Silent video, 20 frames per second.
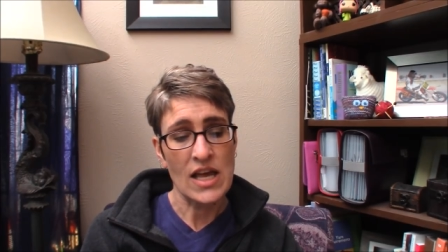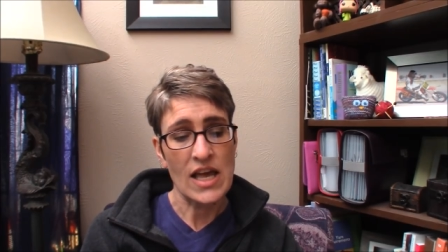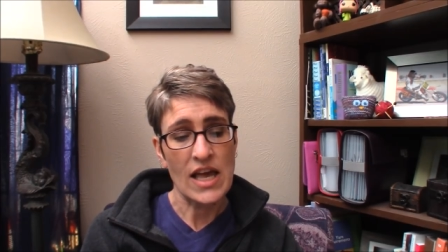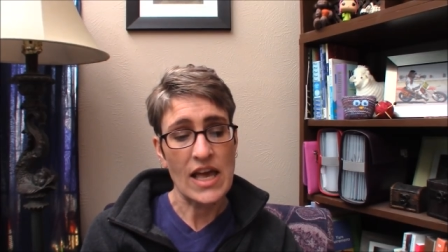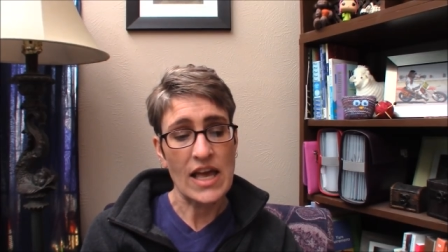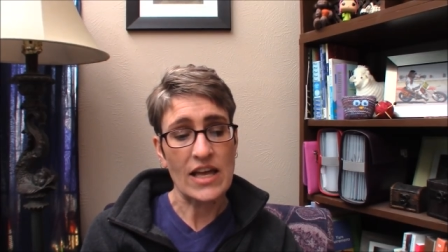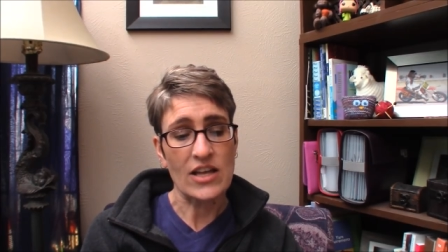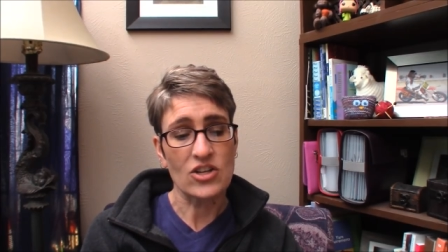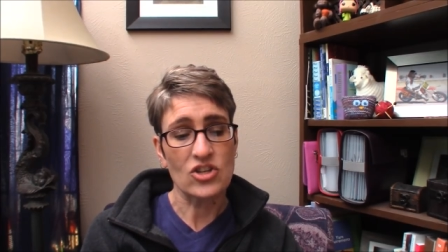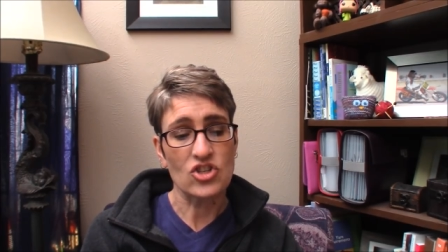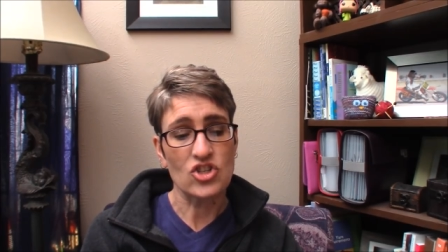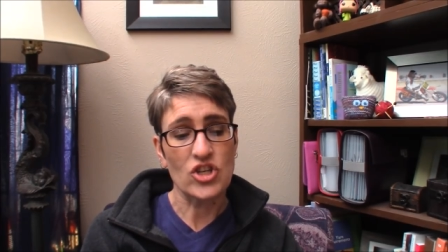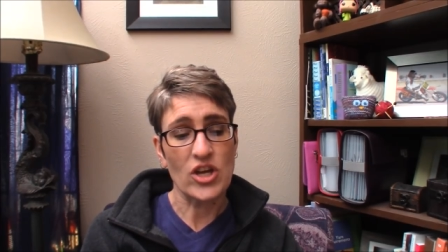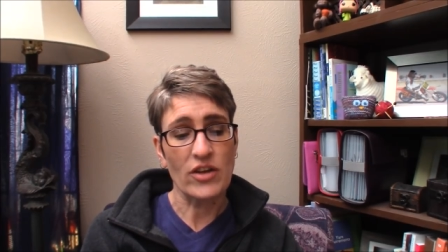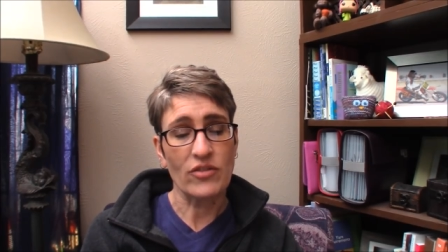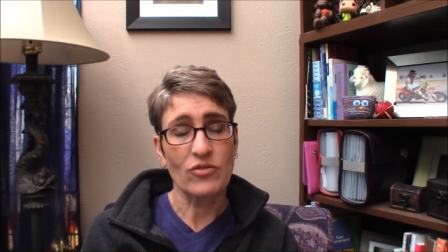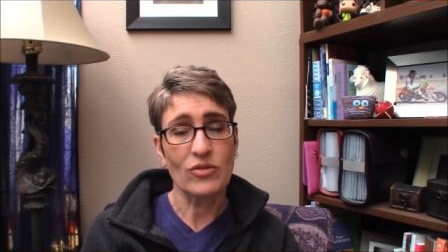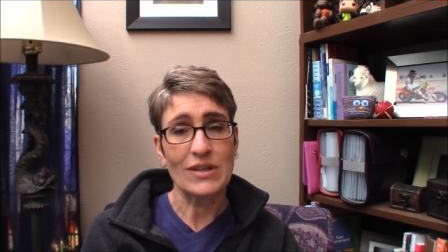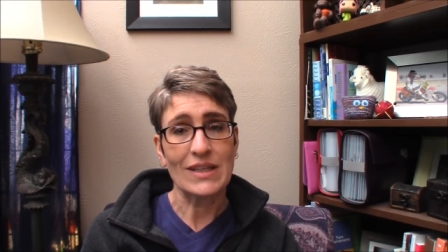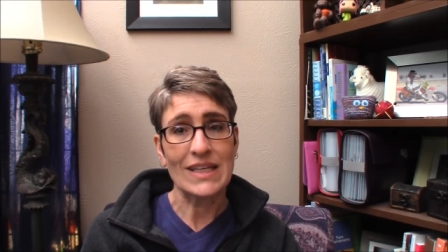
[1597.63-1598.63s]
and
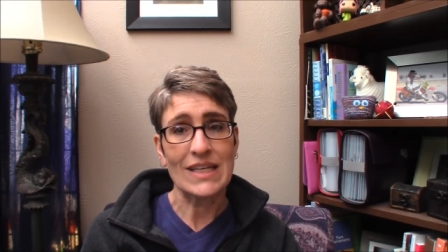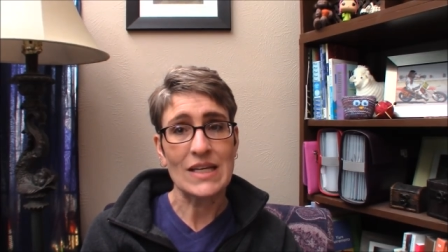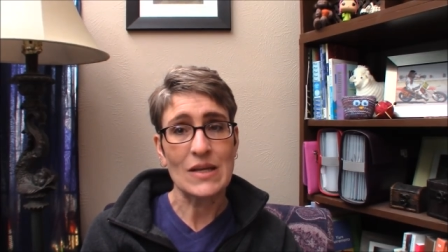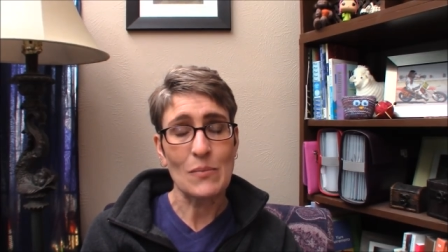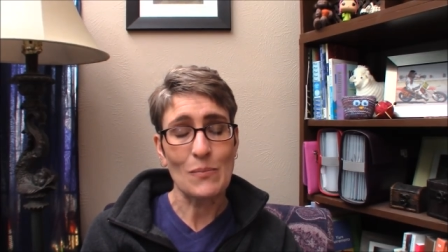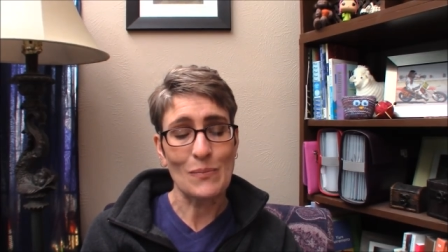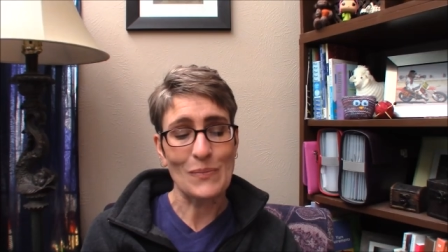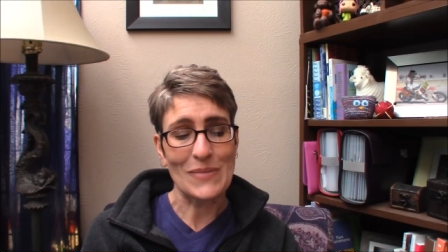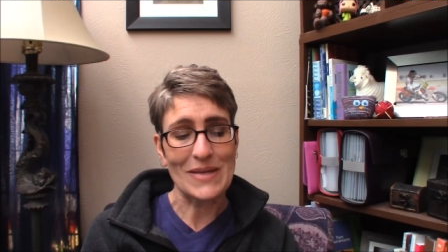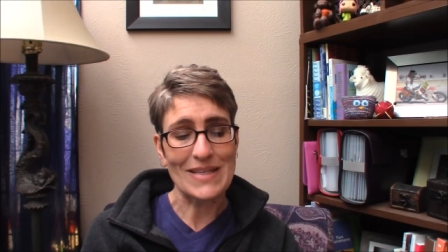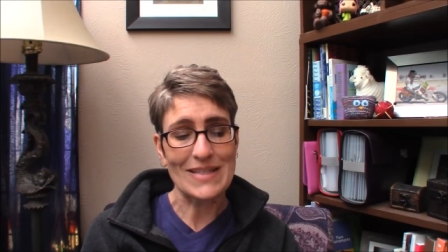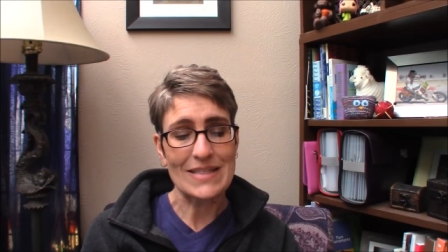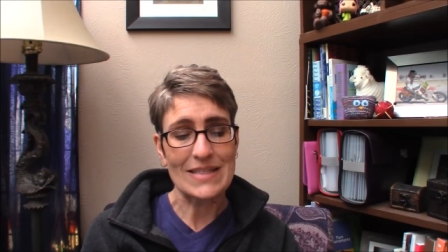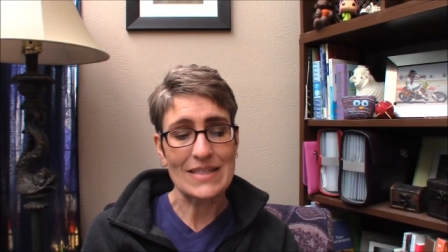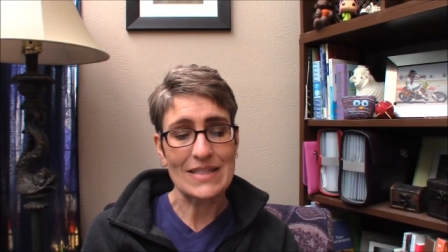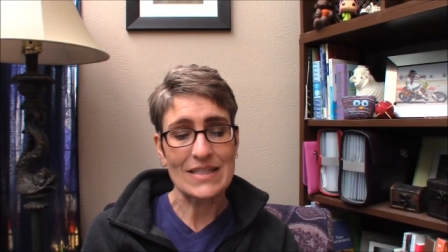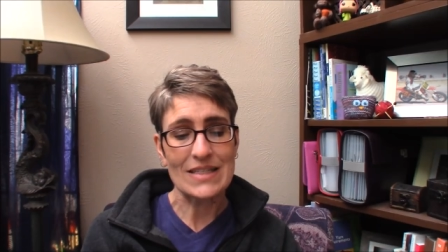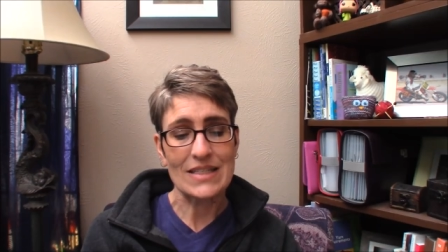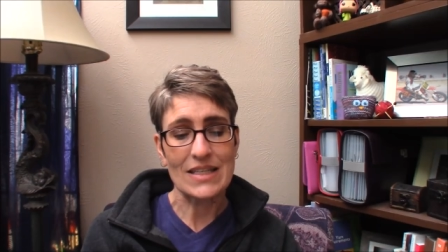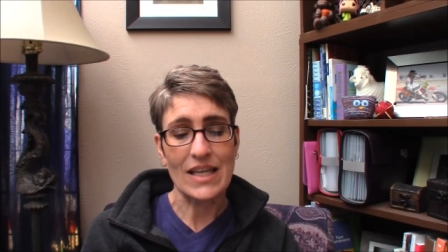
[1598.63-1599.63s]
generally
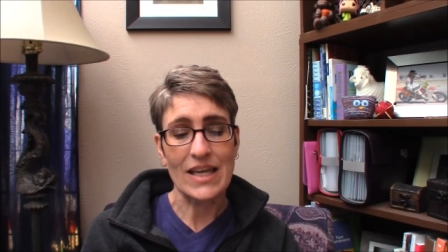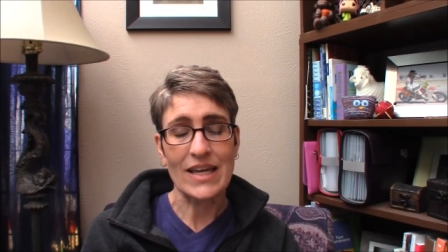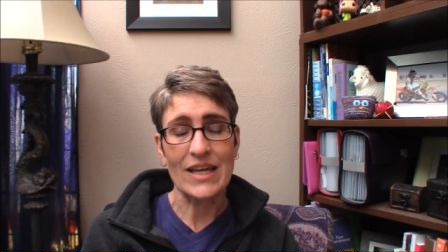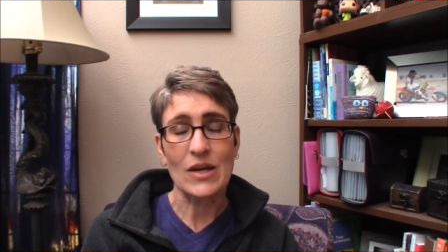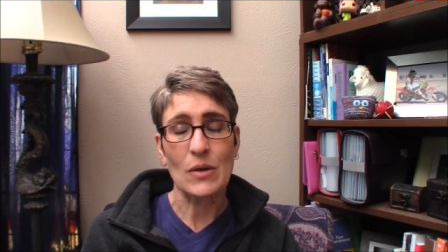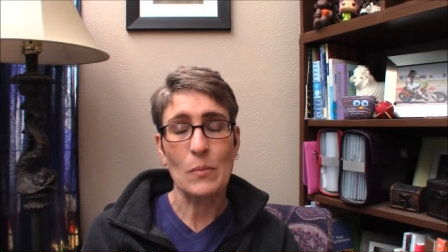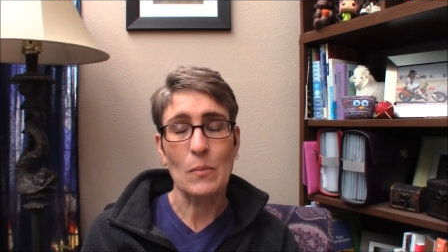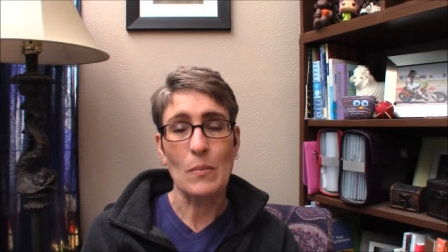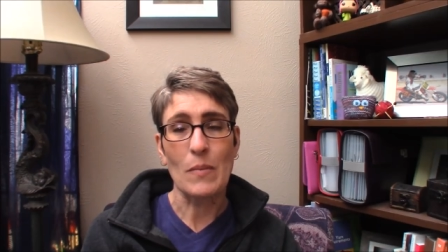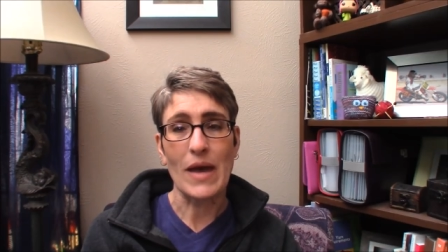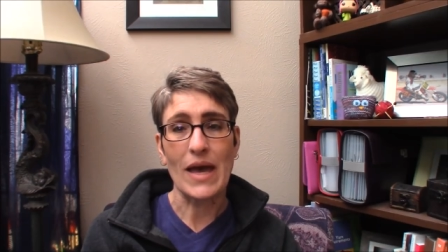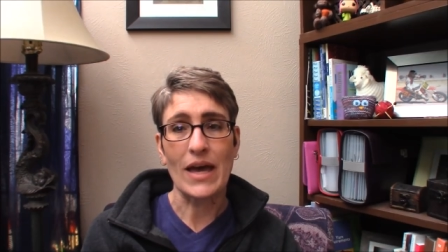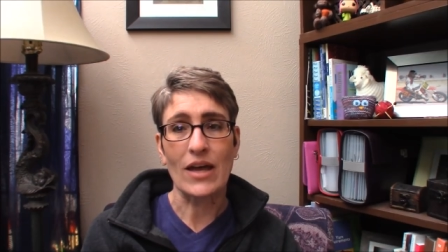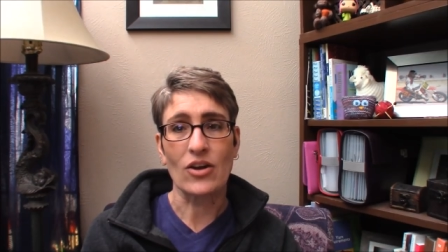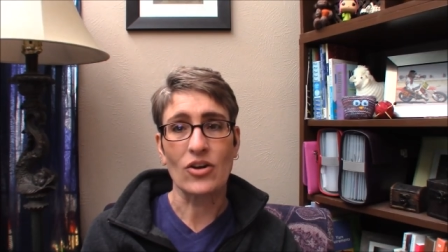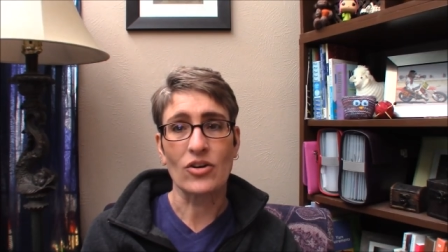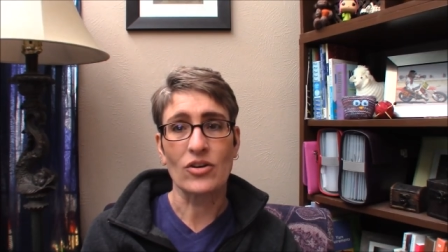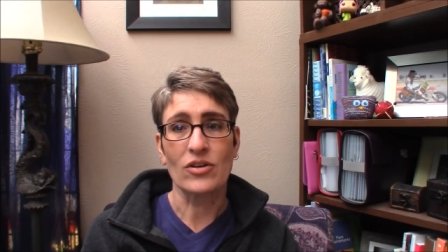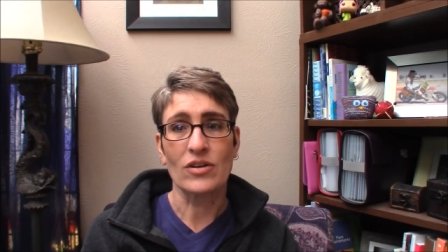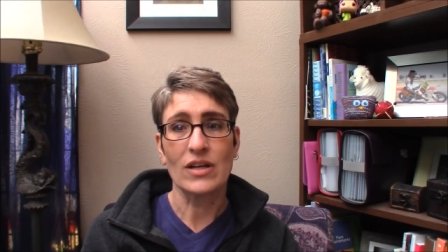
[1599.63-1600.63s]
businesslike
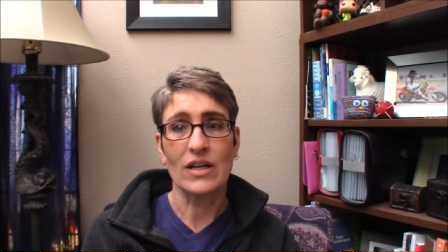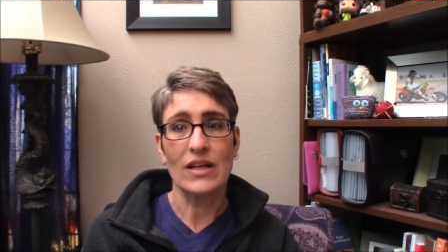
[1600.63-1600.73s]
manner